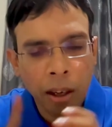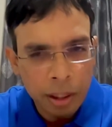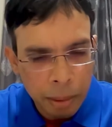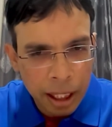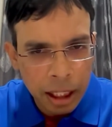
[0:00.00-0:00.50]

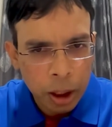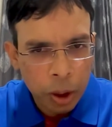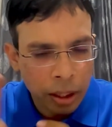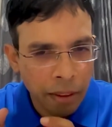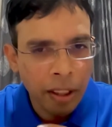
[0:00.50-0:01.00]
money
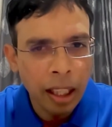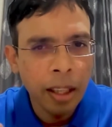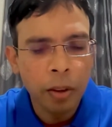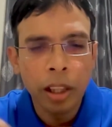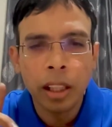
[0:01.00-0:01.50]
should definitely
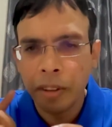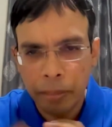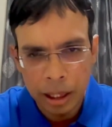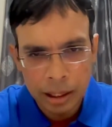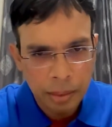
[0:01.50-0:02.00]
go to nifty
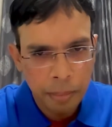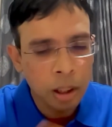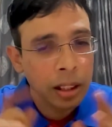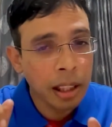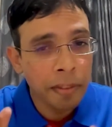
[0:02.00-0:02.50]
Bs,
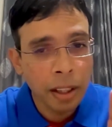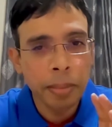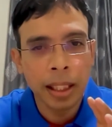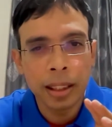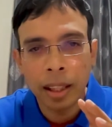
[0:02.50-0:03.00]
because nifty
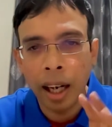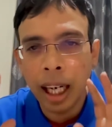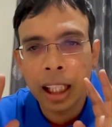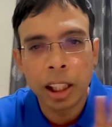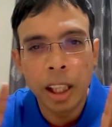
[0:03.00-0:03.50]
Bs are
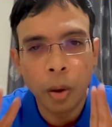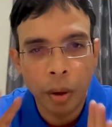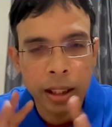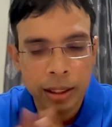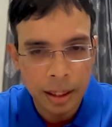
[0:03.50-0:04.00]
actually low
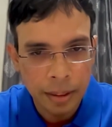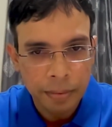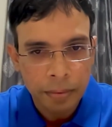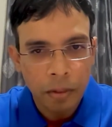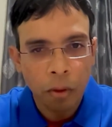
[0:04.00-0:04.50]
risk.
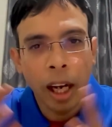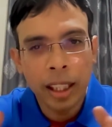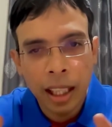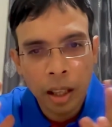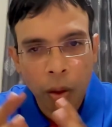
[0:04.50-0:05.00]
Why
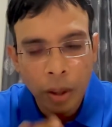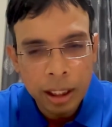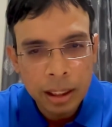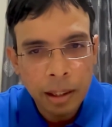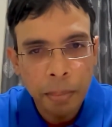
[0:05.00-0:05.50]
they are low
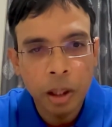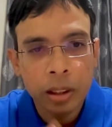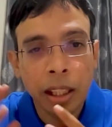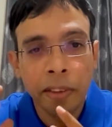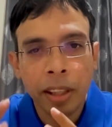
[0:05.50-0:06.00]
risk?
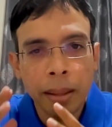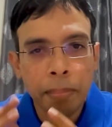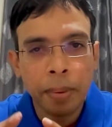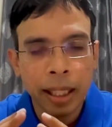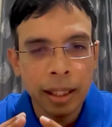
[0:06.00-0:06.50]
Because nifty
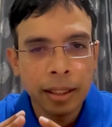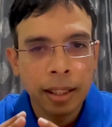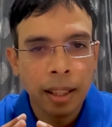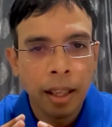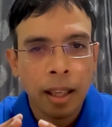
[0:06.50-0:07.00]
Bs
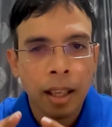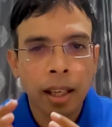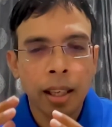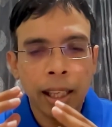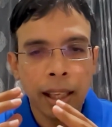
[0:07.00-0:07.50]

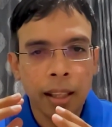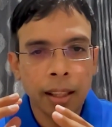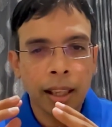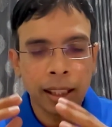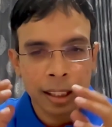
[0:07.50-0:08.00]

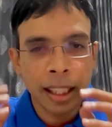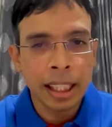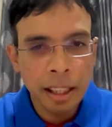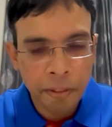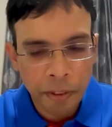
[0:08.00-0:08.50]
is a
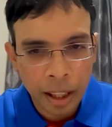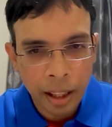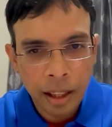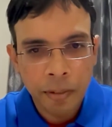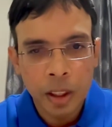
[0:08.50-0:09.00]
ETF
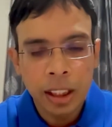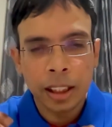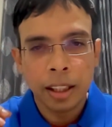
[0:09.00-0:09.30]
fund which